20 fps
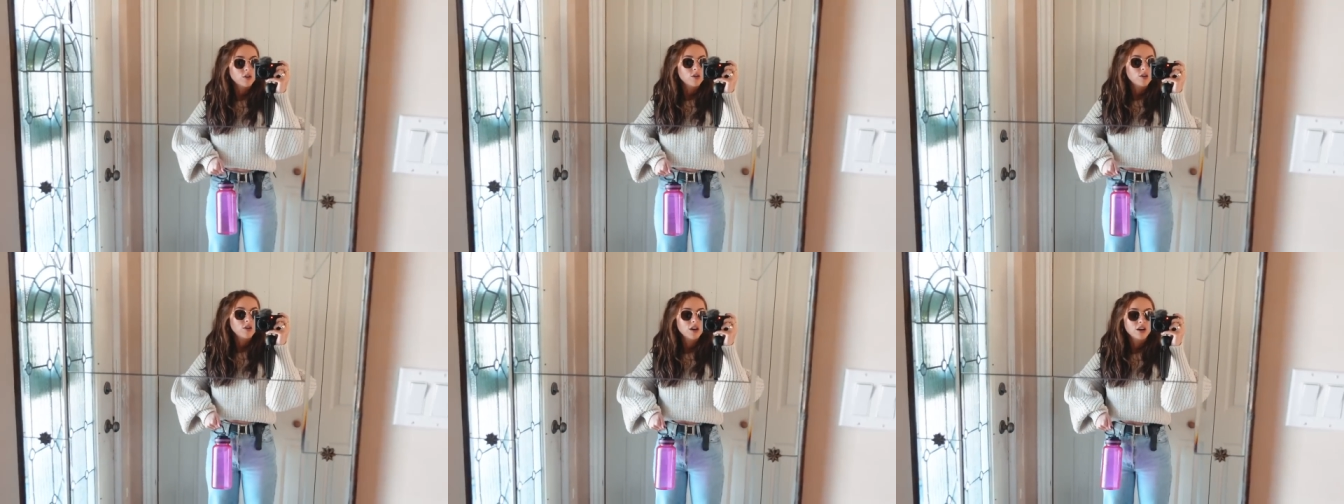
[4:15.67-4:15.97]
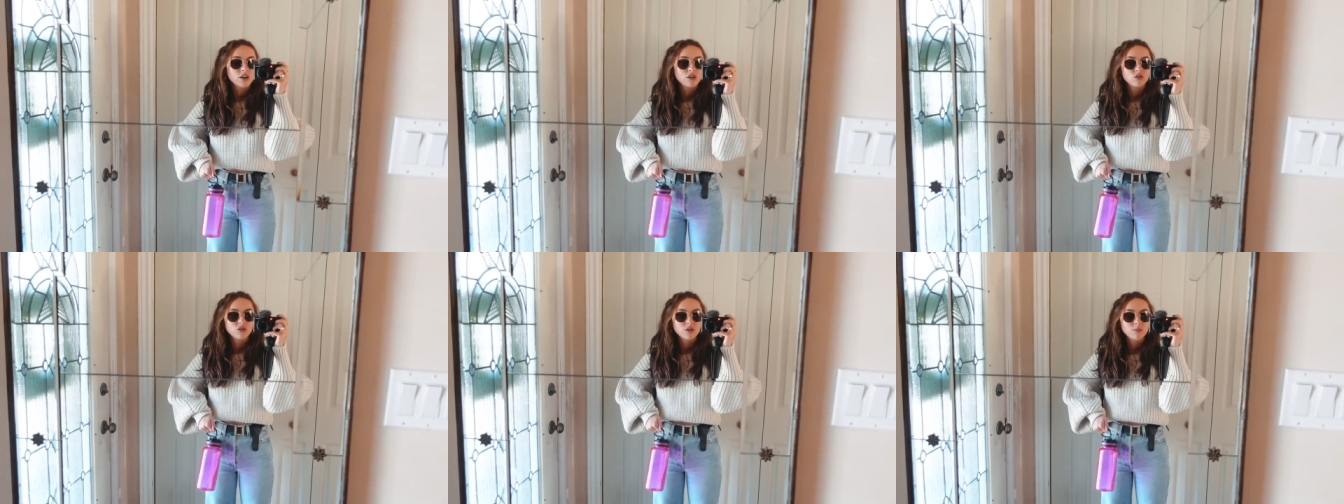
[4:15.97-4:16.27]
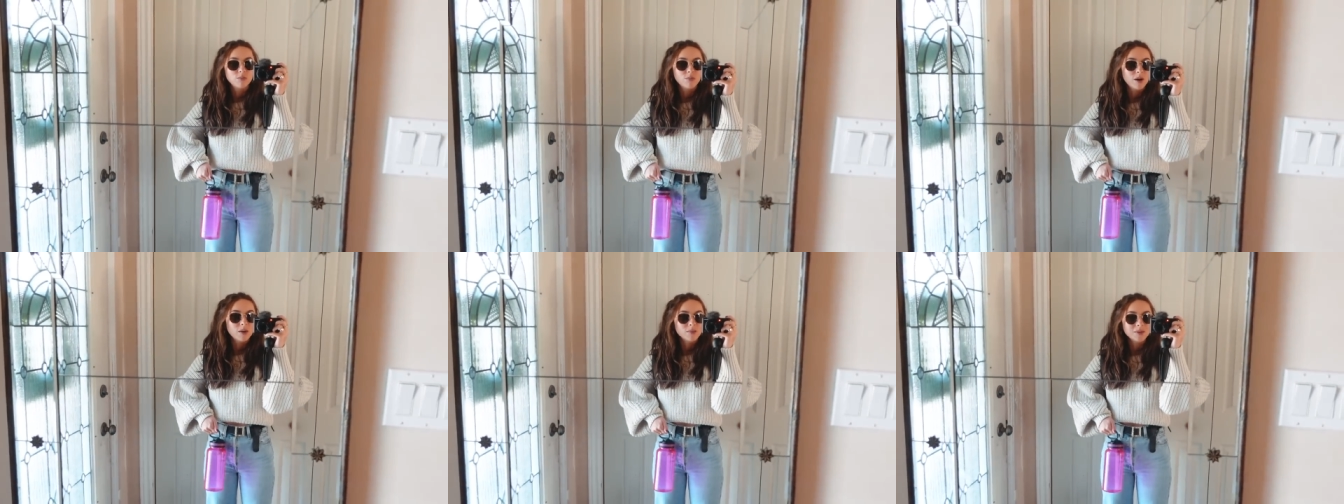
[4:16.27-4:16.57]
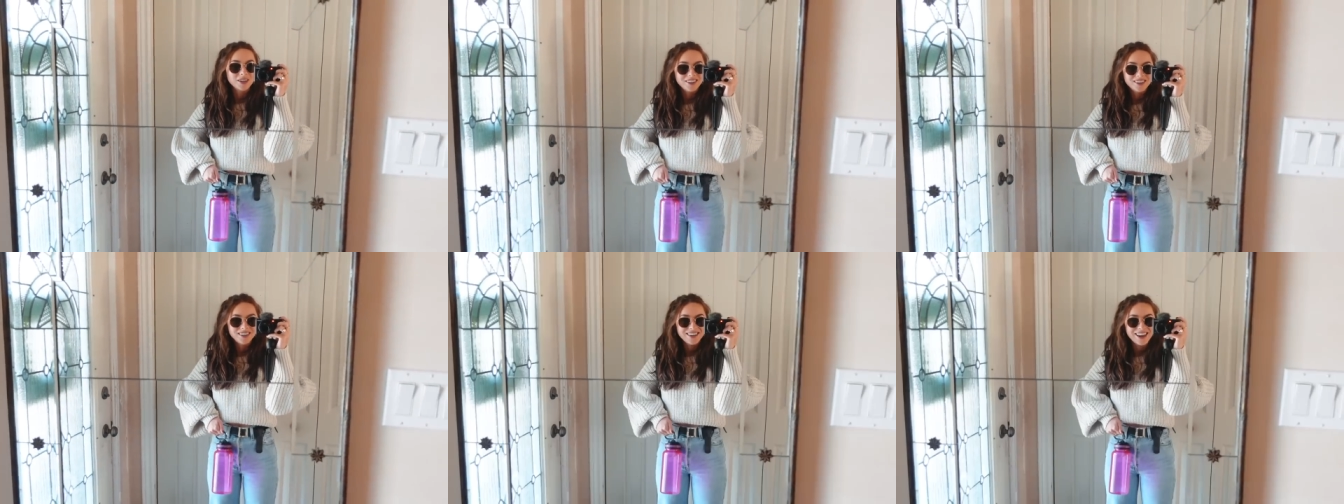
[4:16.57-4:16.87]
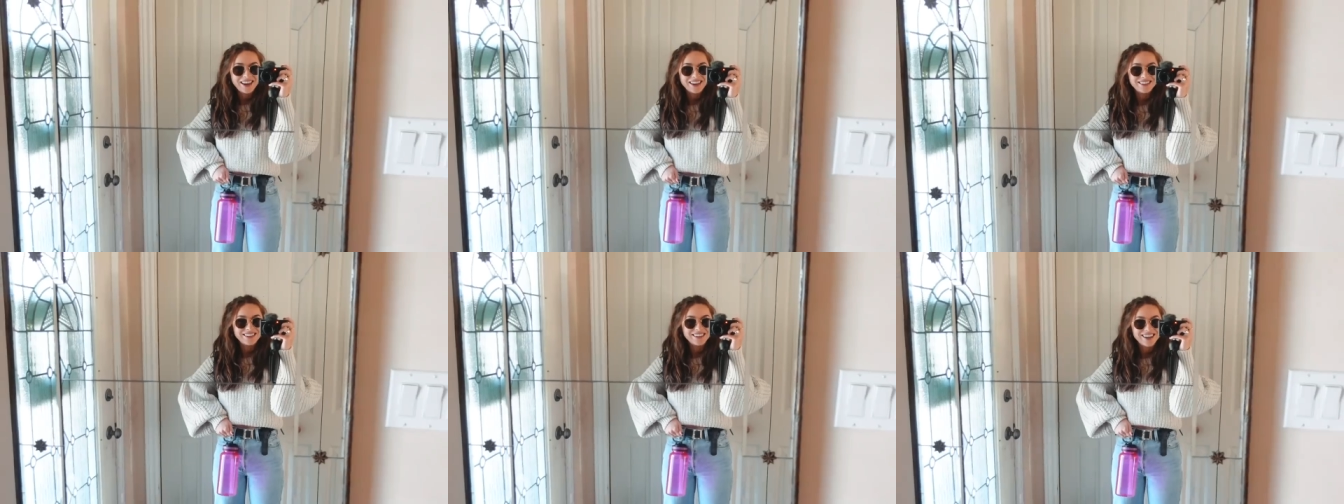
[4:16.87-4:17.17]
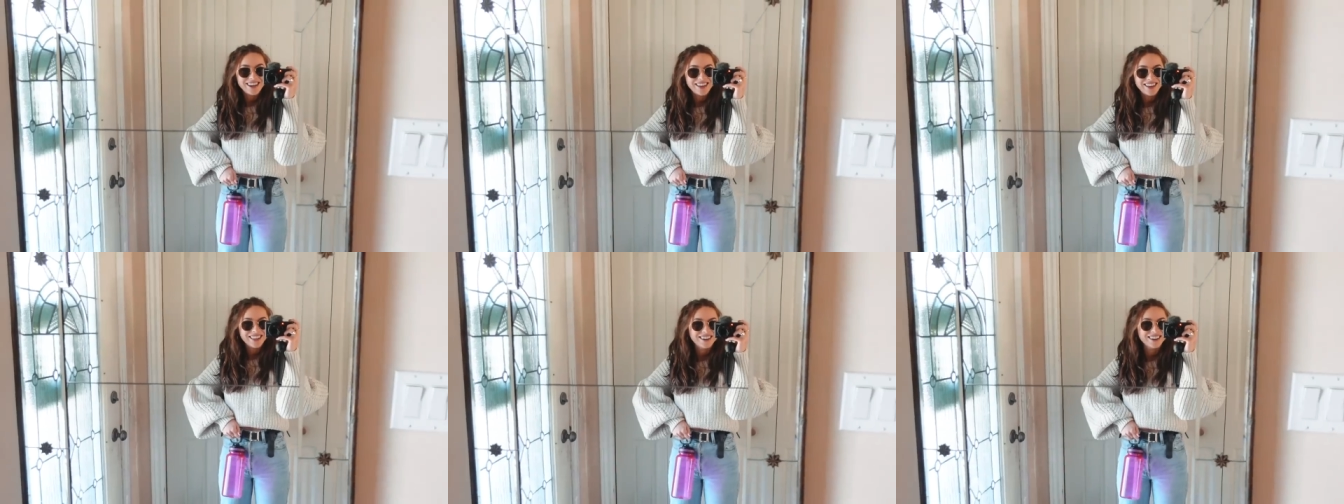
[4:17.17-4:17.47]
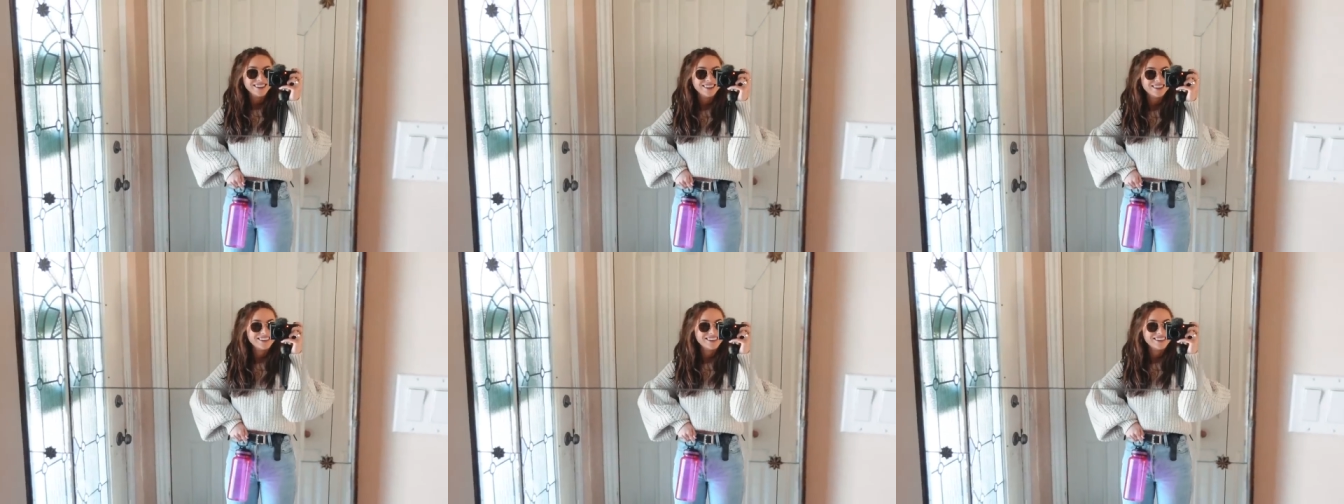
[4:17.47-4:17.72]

old country bumpkin day together.